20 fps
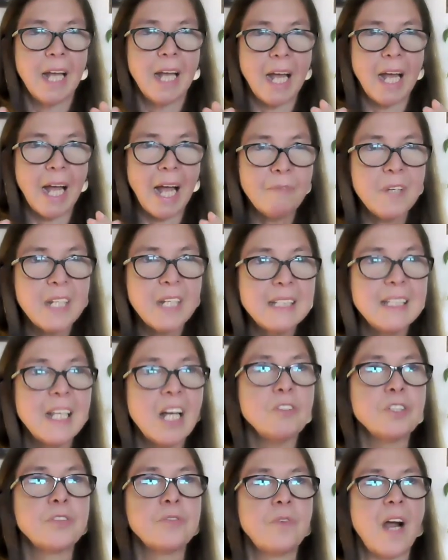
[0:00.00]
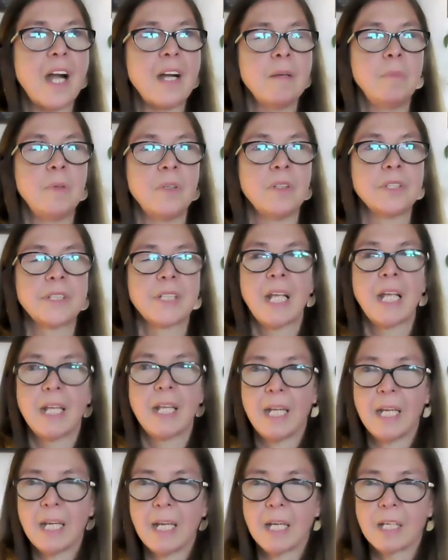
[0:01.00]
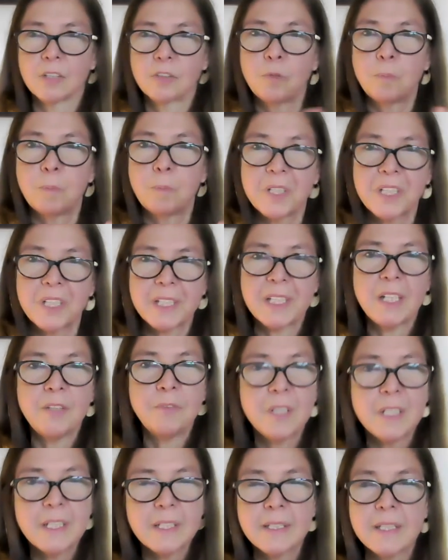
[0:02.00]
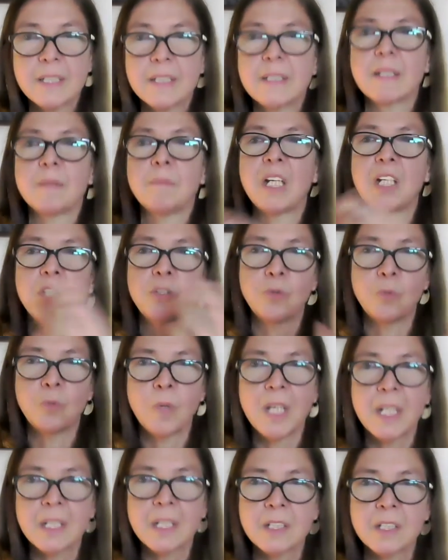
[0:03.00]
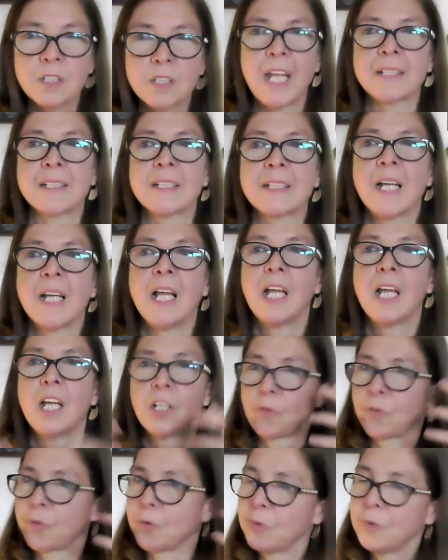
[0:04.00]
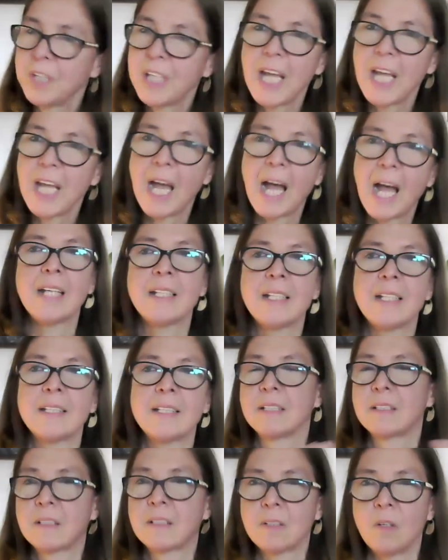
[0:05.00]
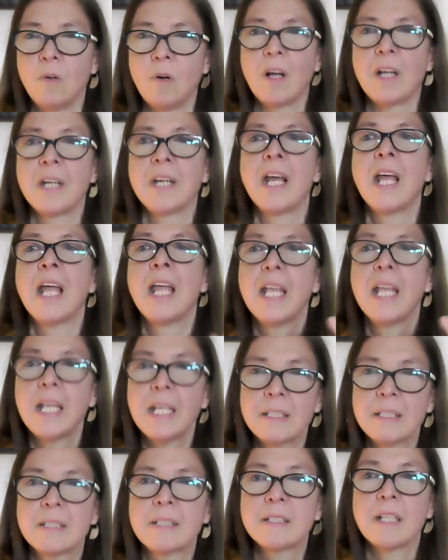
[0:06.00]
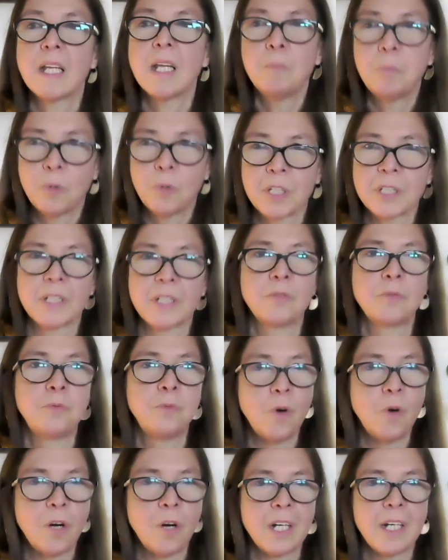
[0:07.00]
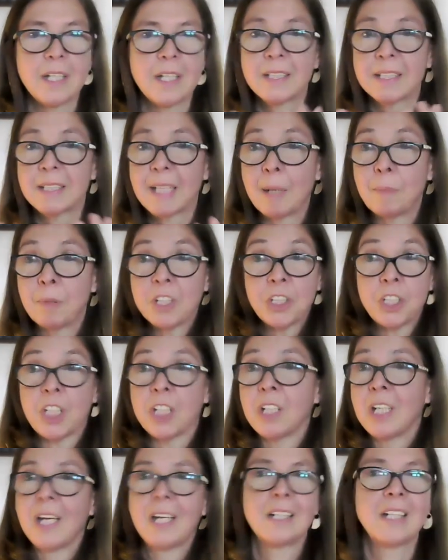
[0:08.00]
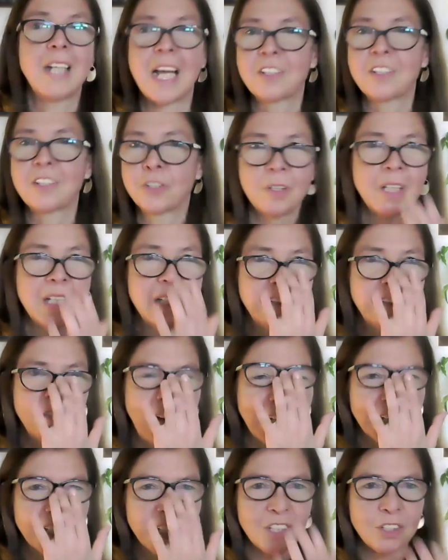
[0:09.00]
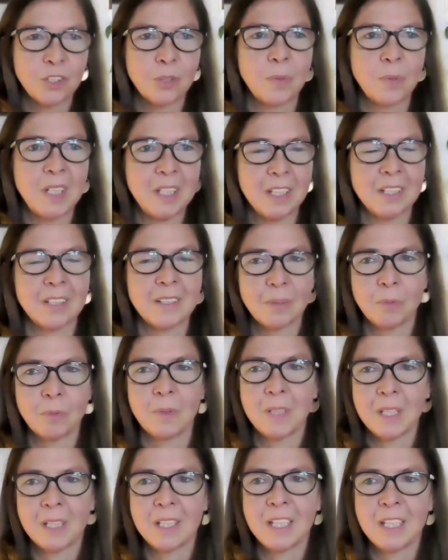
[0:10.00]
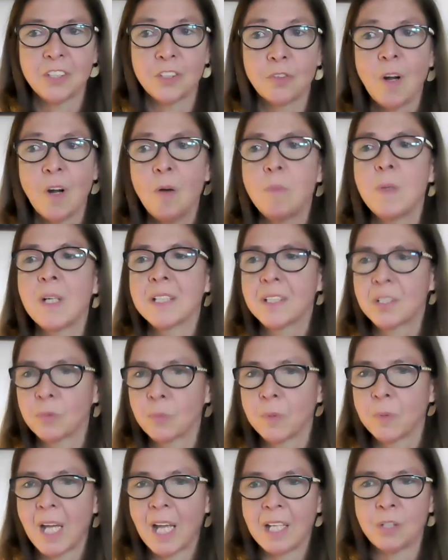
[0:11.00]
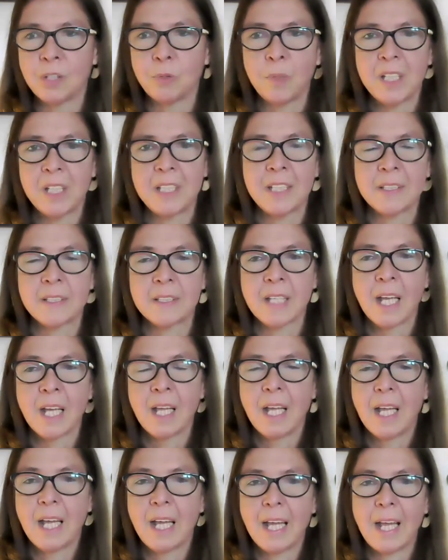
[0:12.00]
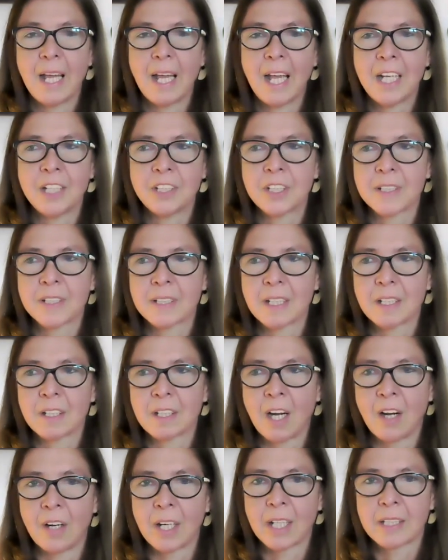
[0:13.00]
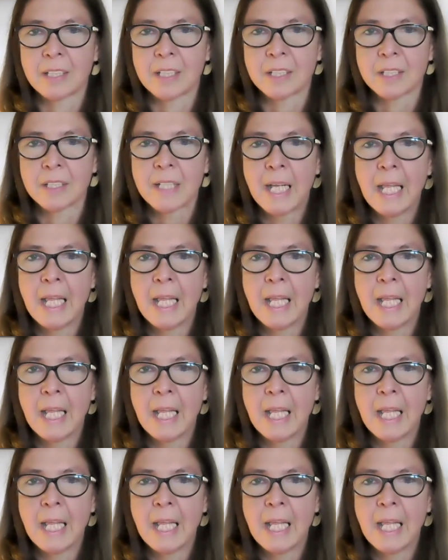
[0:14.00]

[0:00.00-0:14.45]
Having those variables to perceive in the system and to express through the eyes and so on, it's important for establishing natural interactions with these, with these robots and with these uh, agents and characters.